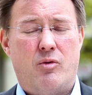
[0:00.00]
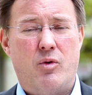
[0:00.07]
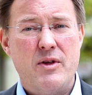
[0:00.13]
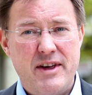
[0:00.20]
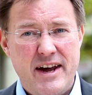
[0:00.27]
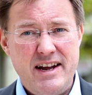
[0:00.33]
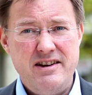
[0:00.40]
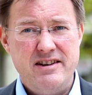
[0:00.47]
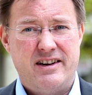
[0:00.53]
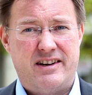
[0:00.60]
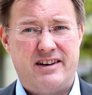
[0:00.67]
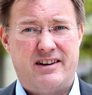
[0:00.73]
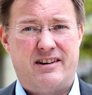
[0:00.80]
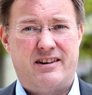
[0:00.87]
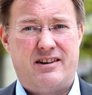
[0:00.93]
within
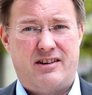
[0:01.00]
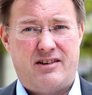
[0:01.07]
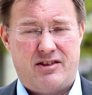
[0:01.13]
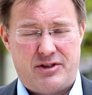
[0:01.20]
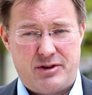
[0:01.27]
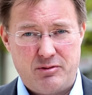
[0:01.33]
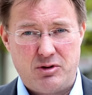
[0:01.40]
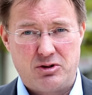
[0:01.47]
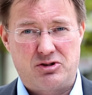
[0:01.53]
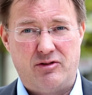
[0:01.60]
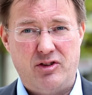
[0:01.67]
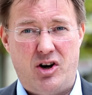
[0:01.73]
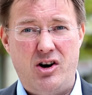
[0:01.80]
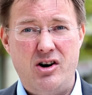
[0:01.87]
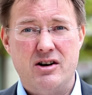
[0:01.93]
the rules
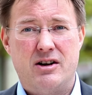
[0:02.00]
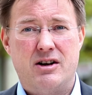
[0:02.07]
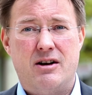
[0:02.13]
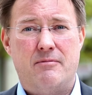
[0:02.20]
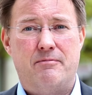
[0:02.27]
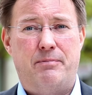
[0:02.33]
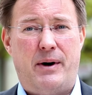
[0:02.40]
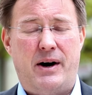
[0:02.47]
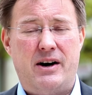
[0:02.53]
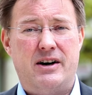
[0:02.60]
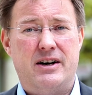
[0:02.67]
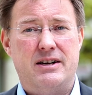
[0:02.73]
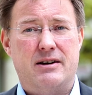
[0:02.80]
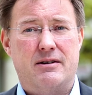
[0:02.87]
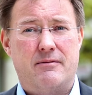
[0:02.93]
of law
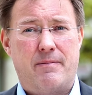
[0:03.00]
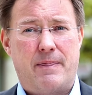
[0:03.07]
by